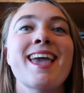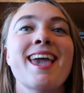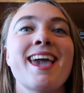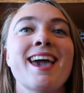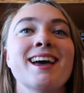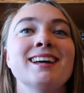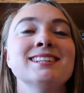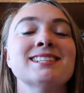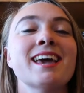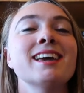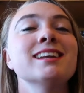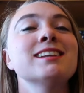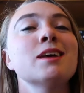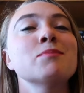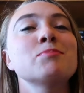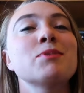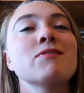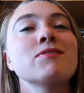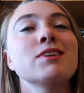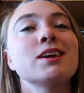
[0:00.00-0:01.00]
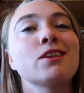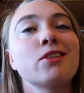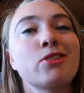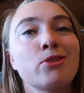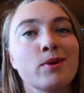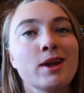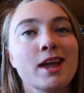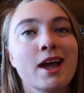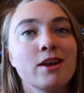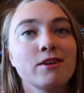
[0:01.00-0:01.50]
and I ended up giving it a
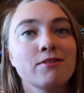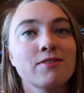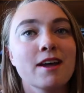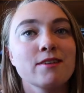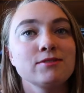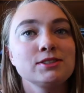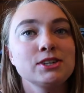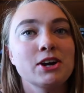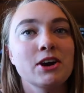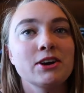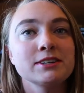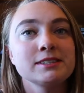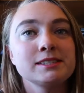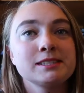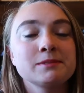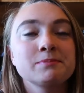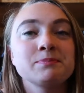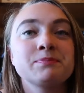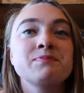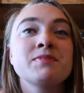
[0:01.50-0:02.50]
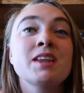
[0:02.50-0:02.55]
3 out of 5 stars.